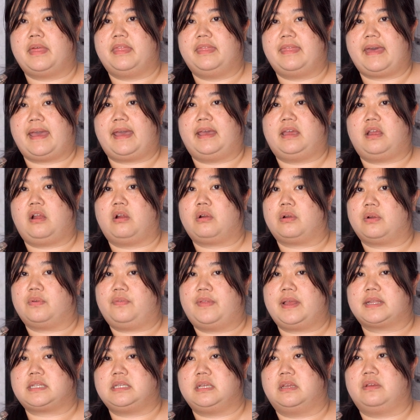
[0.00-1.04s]
that are
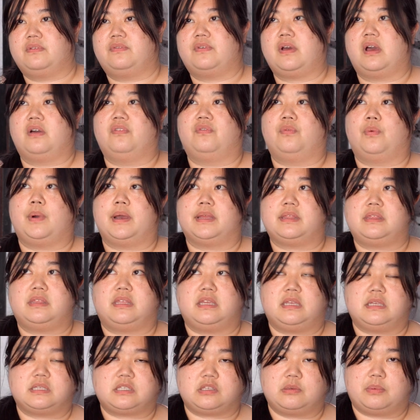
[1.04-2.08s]
reflective of what
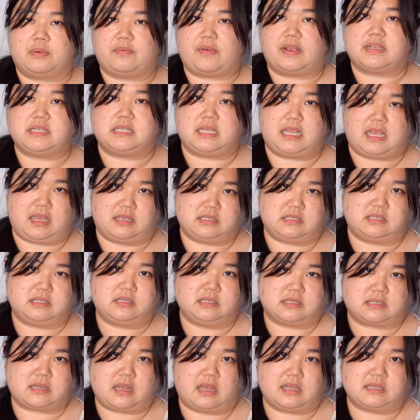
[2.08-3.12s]
the supervisee has
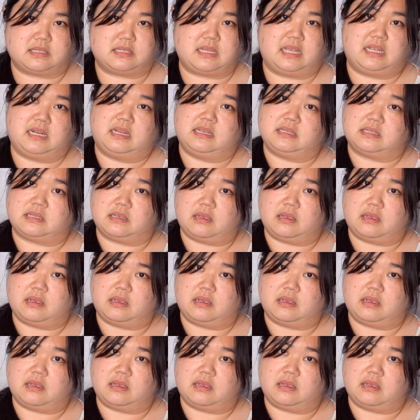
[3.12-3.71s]
discussed and is